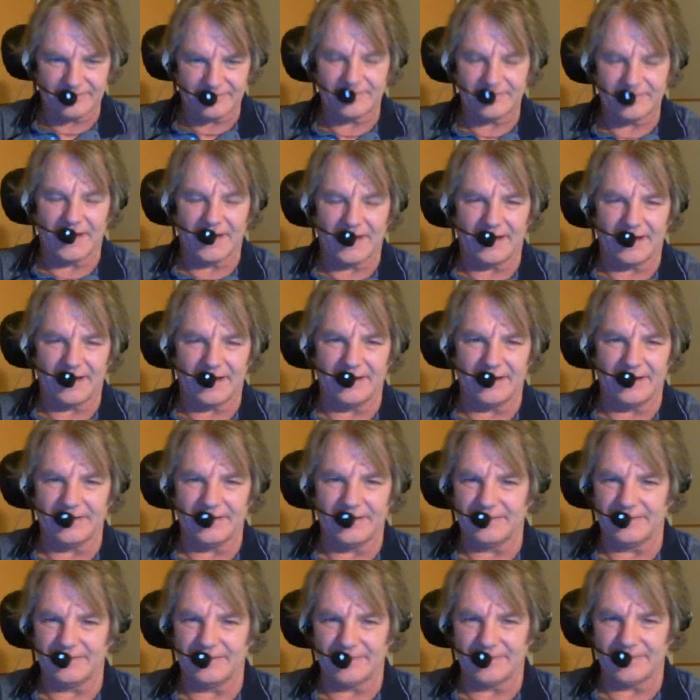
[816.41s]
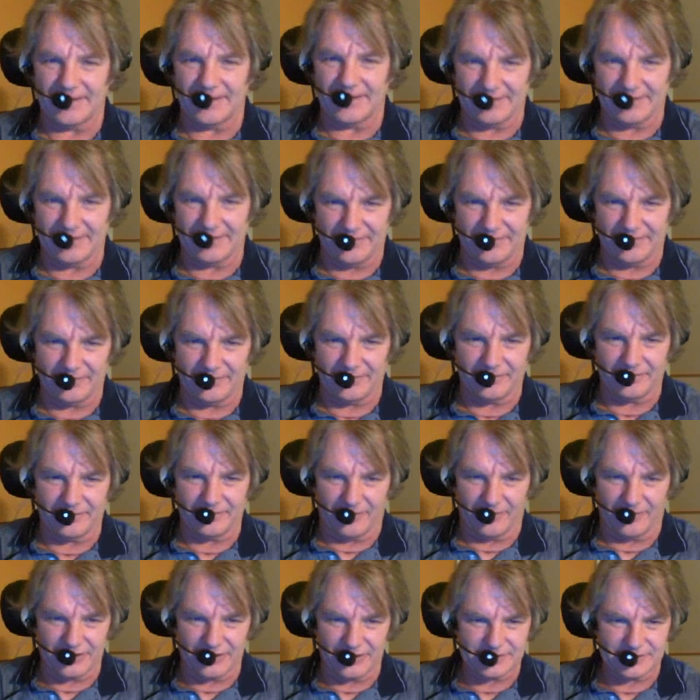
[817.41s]
I'll have you
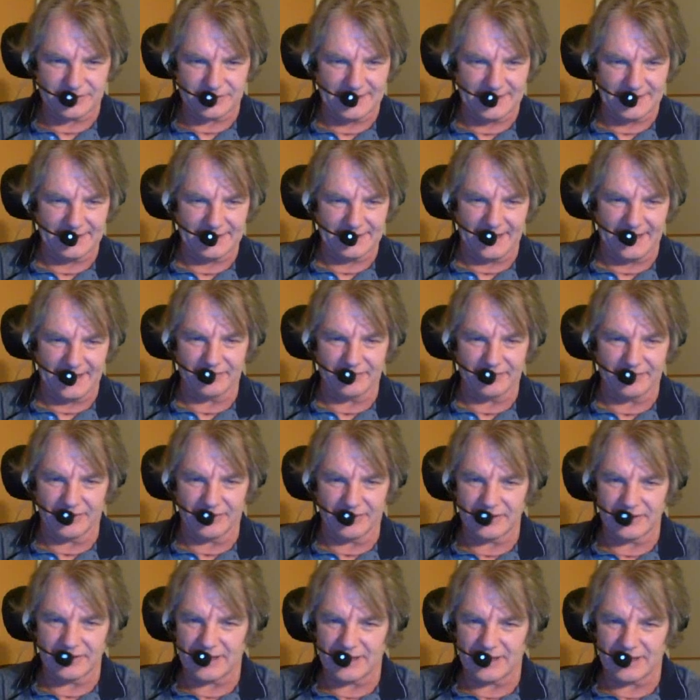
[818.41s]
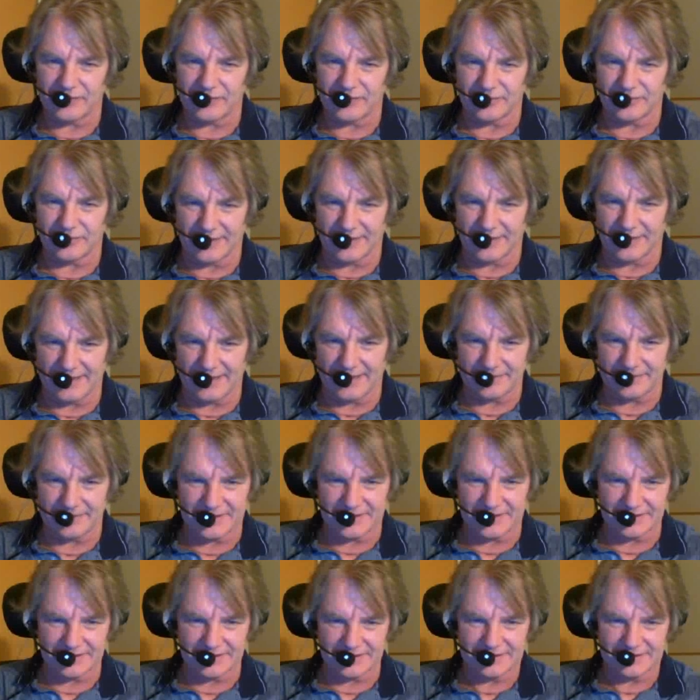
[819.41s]
wash around that real careful like,
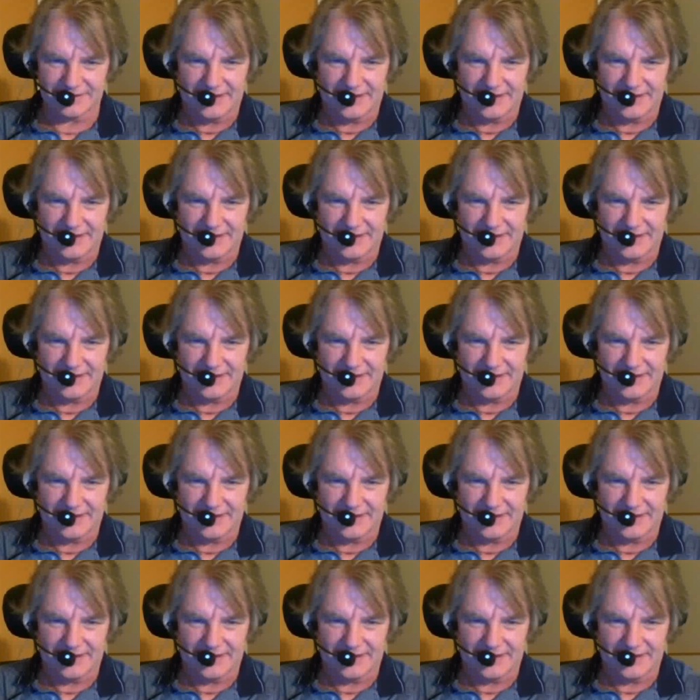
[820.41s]
because